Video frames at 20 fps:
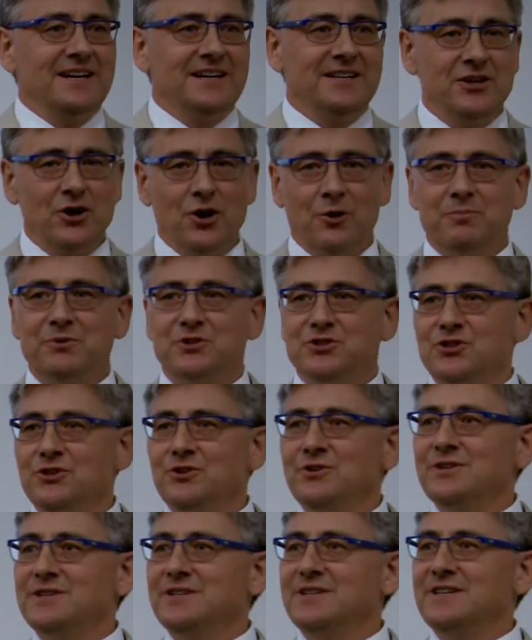and the
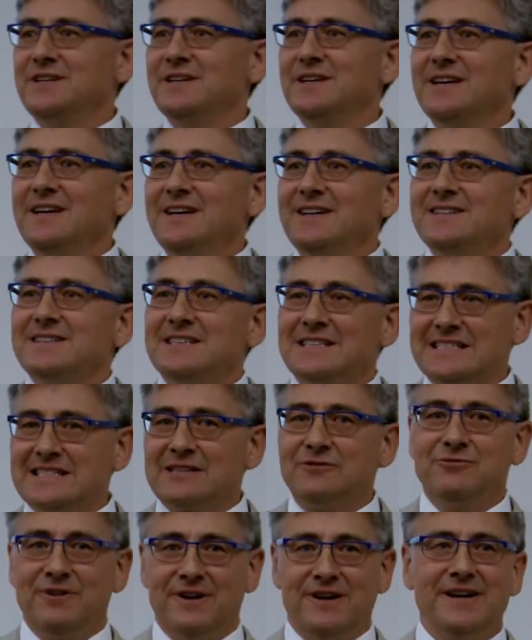opportunity to
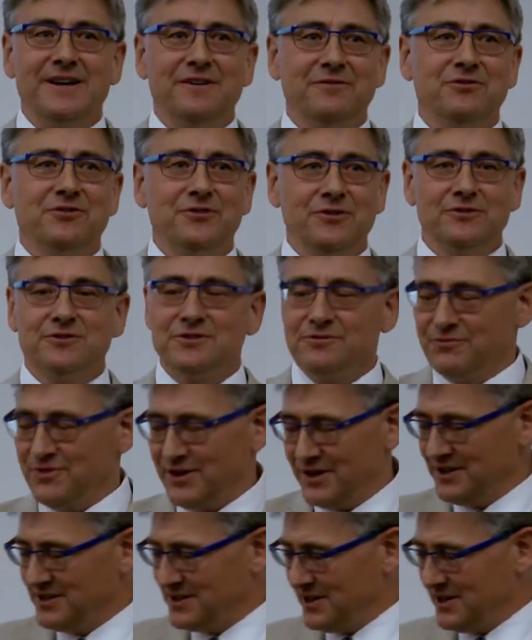survive through some very